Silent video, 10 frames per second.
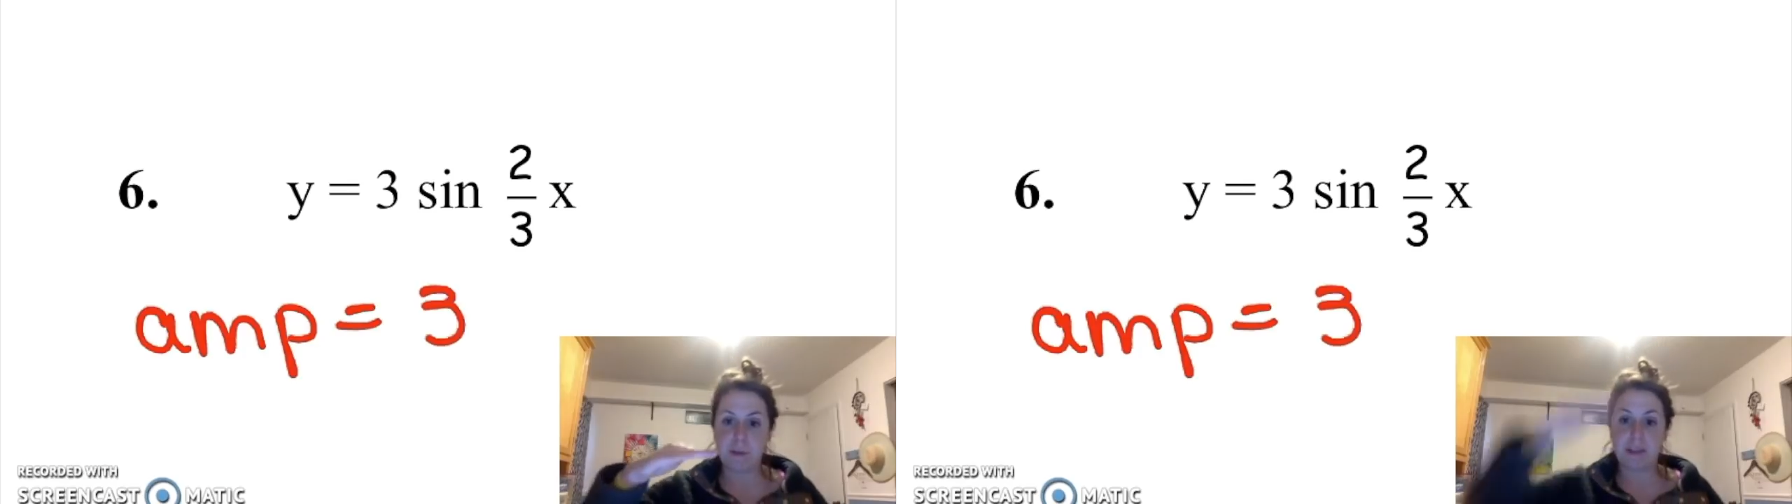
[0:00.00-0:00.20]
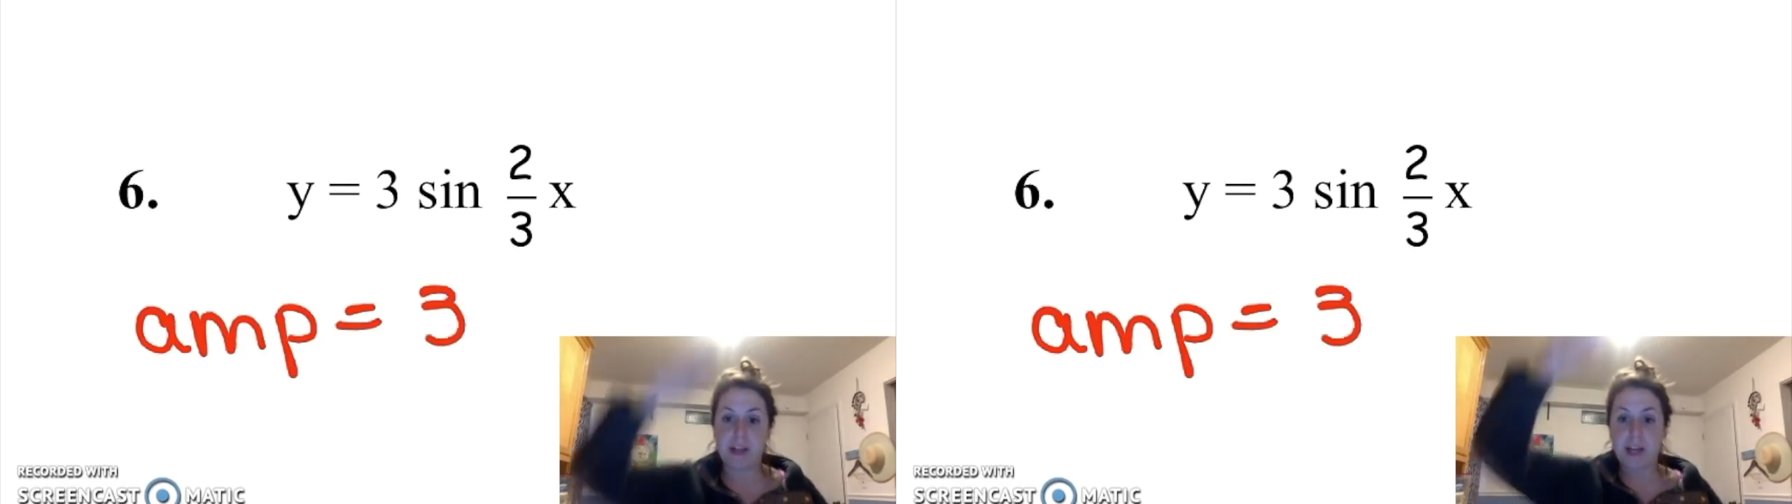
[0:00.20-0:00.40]

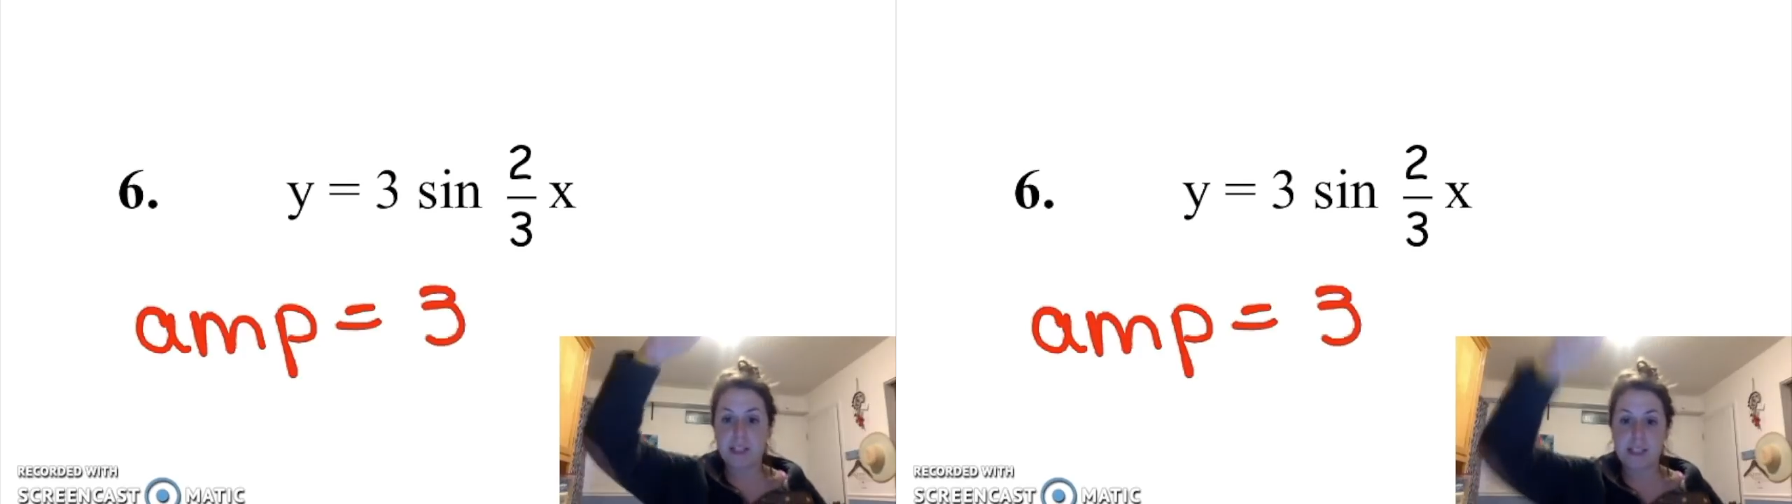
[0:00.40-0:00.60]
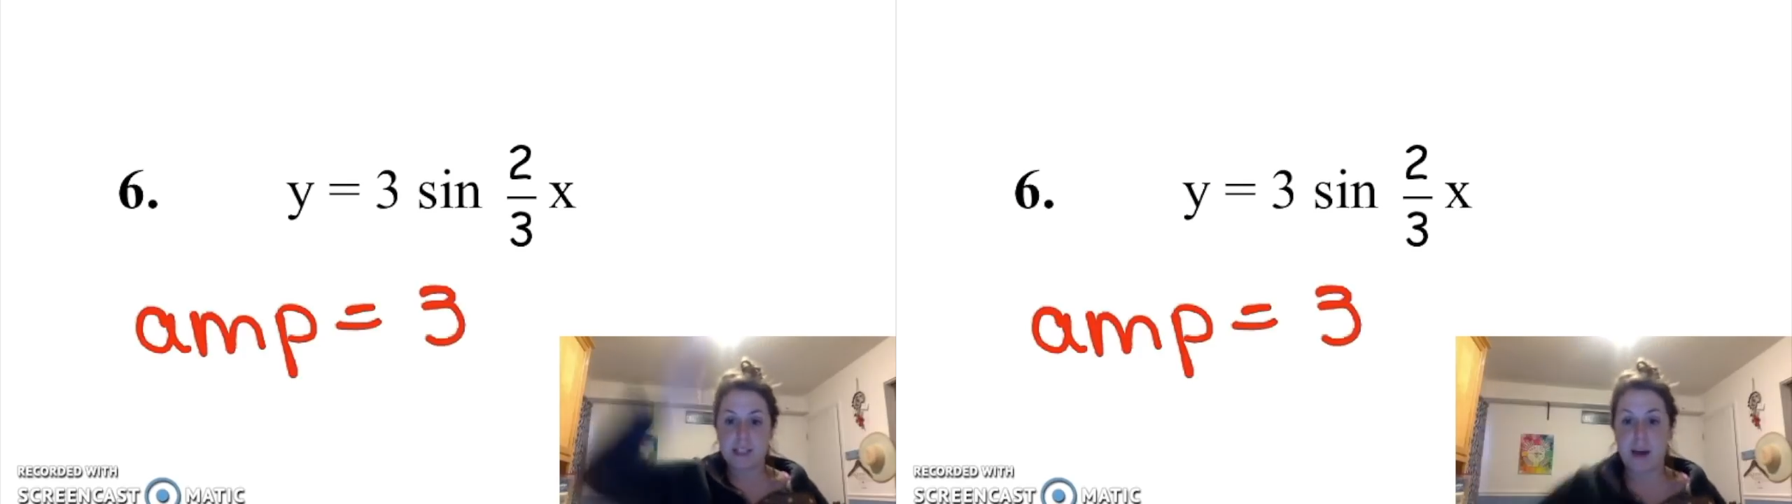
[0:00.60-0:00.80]
midline
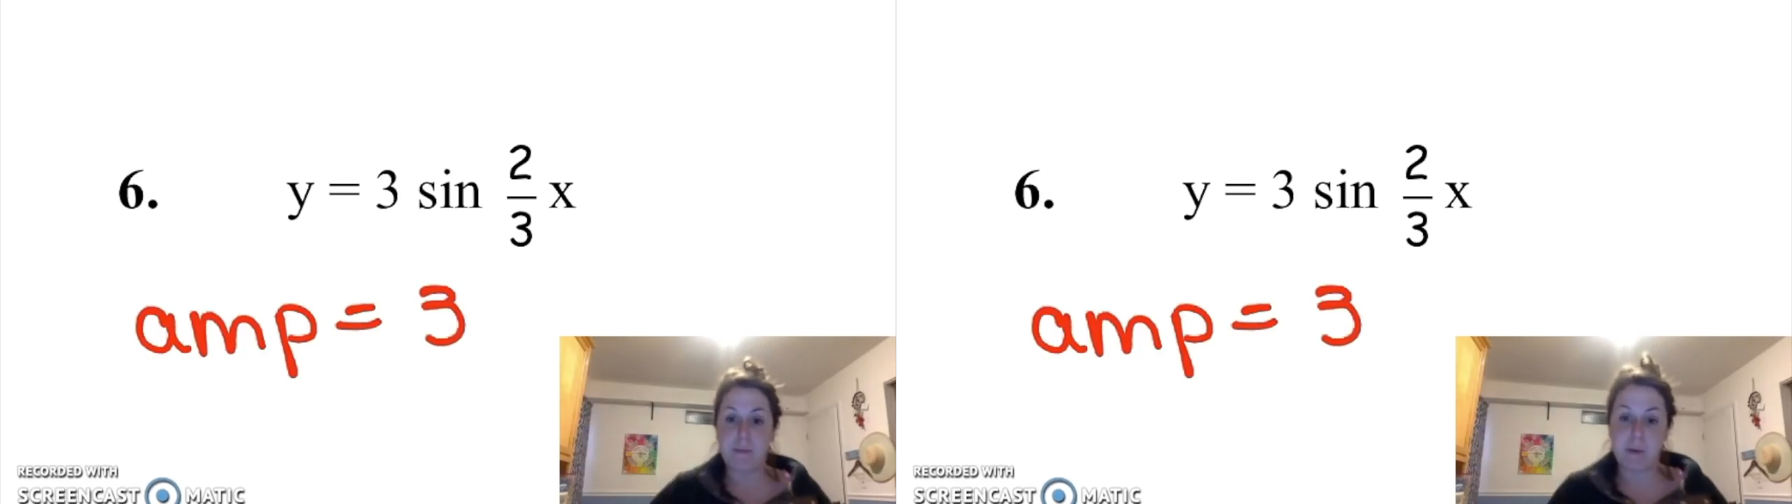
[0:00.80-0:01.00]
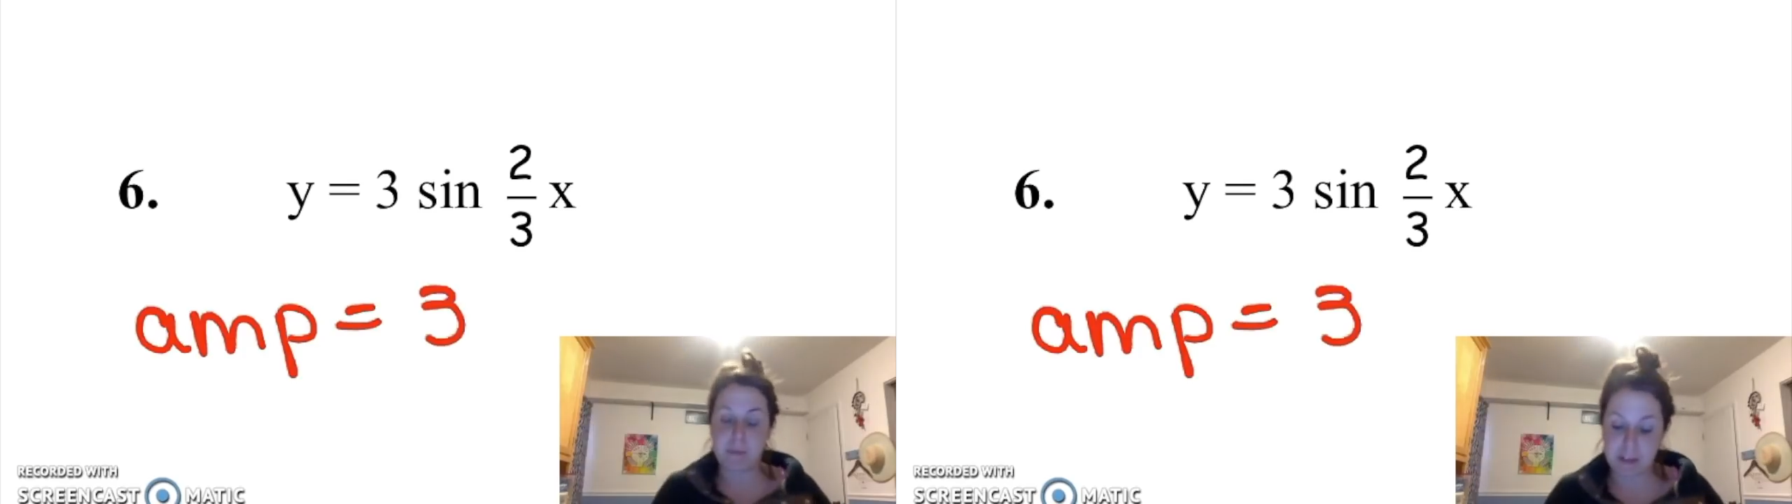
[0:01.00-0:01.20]
to the
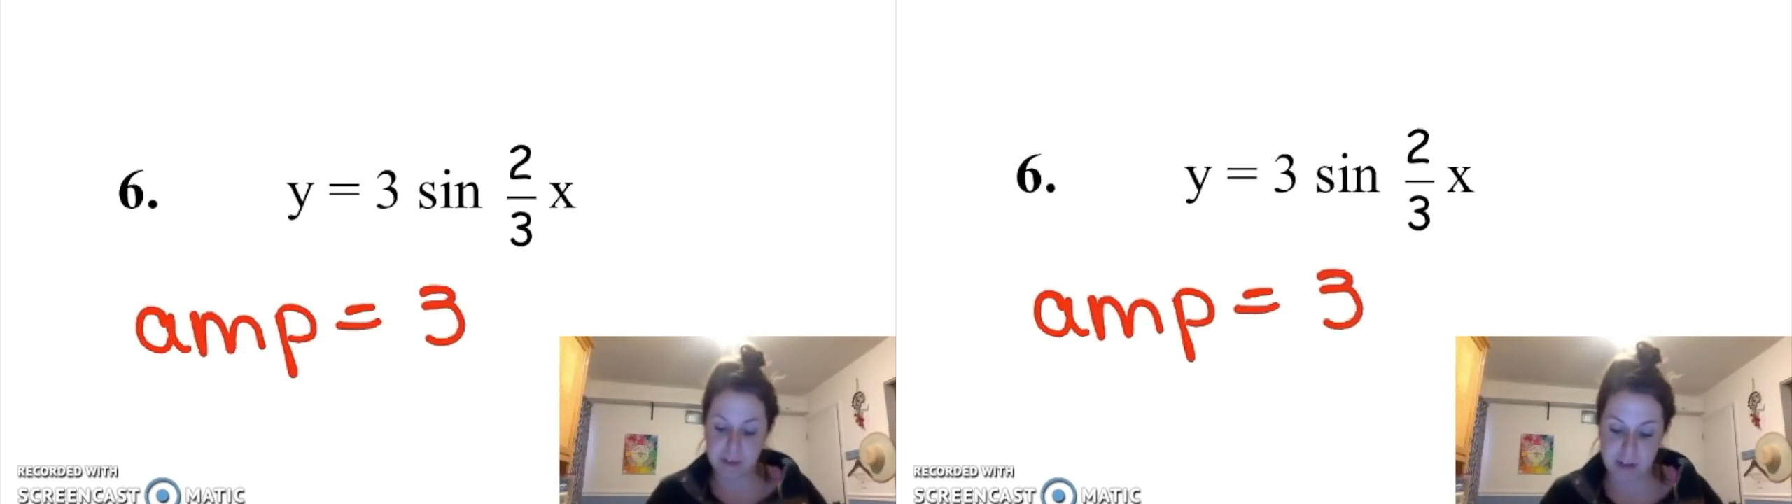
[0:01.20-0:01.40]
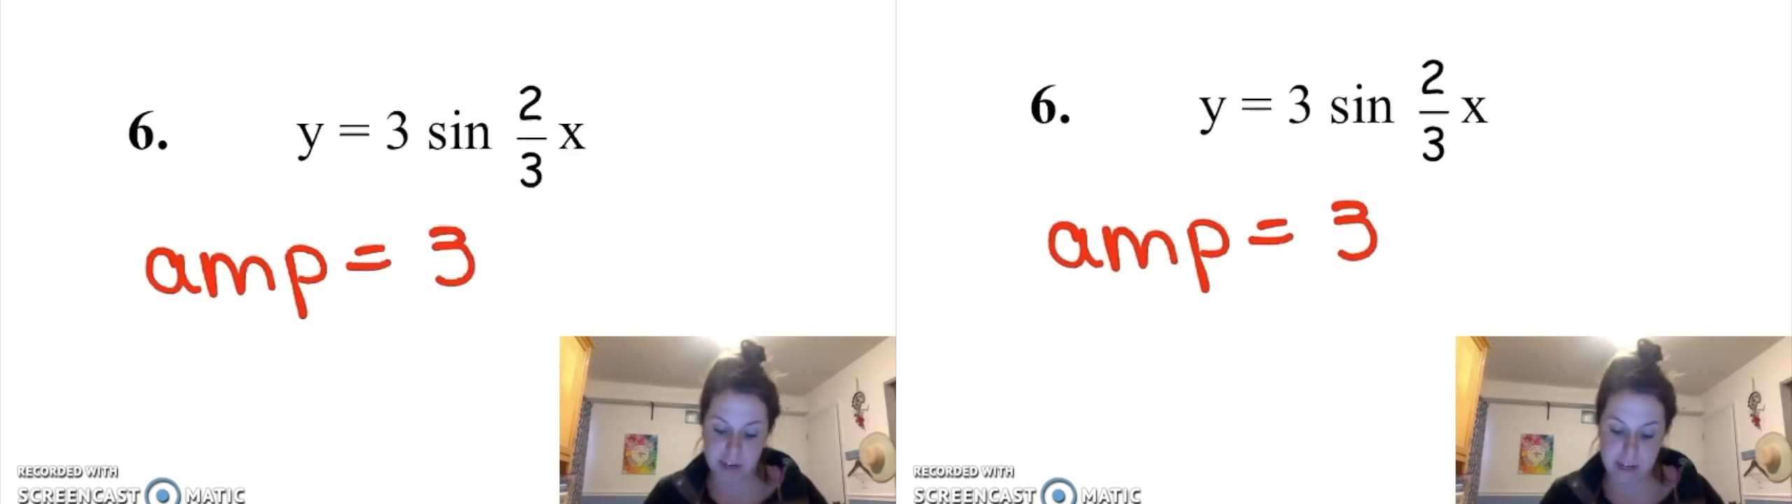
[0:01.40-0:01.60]
top would be
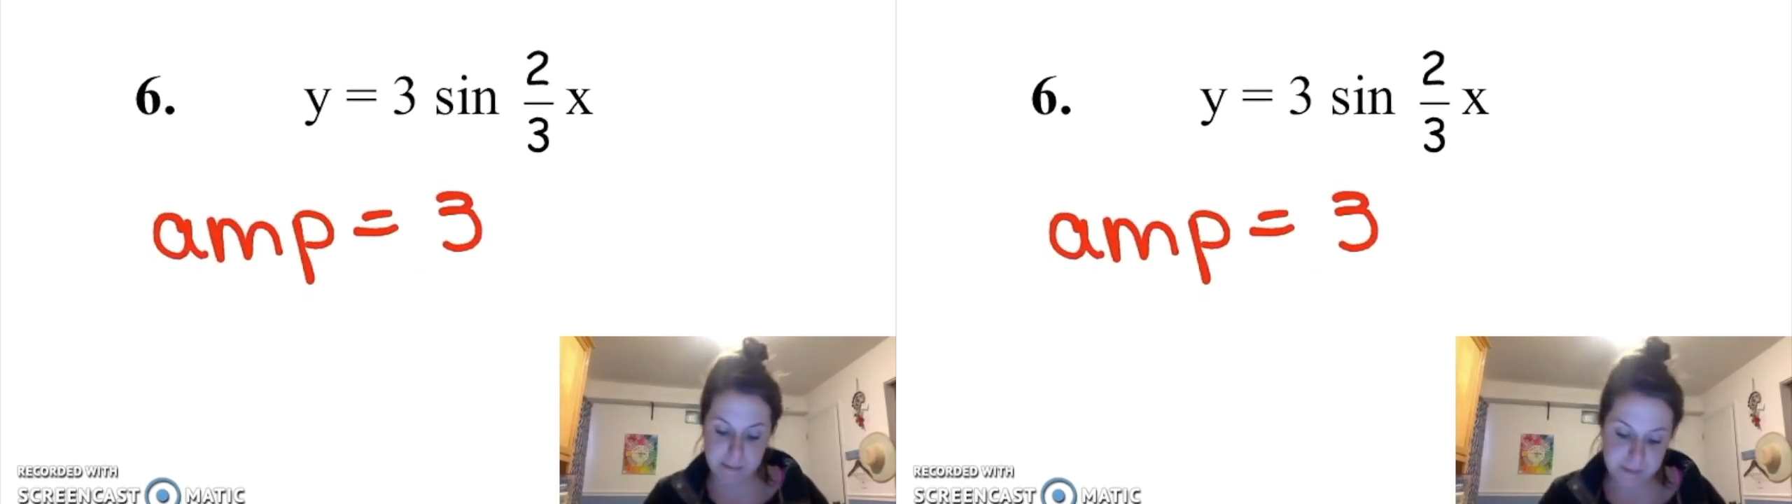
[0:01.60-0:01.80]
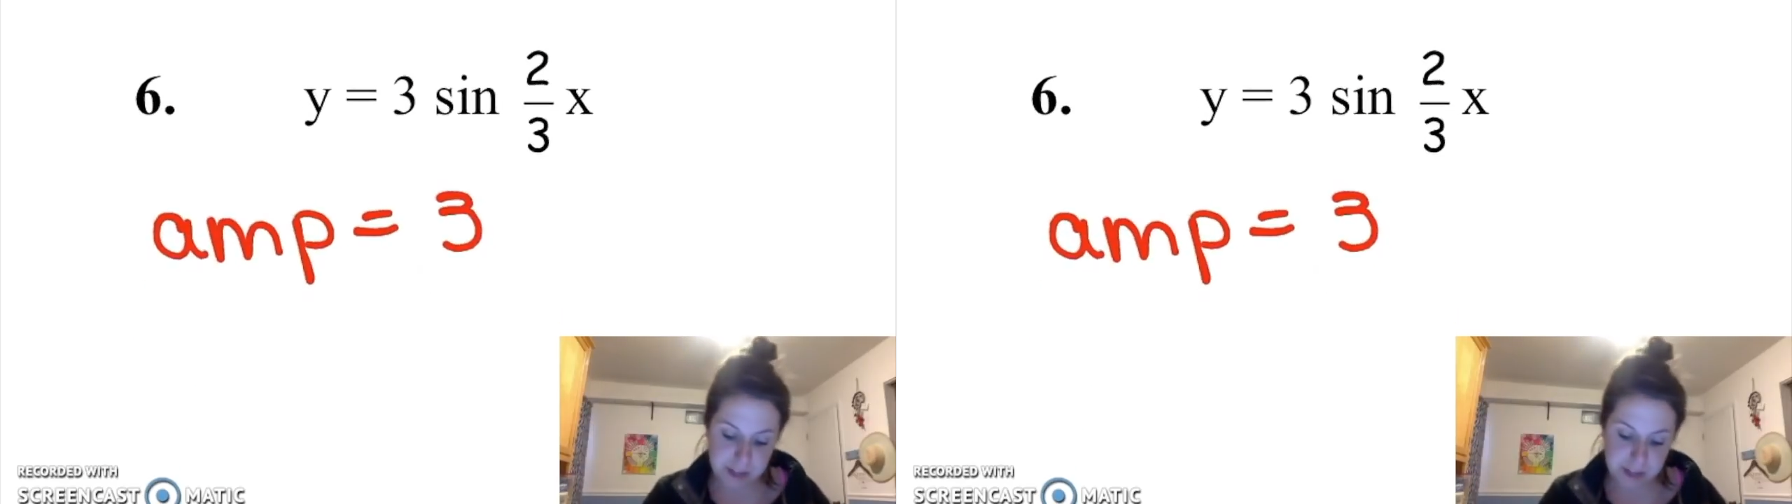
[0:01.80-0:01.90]
3.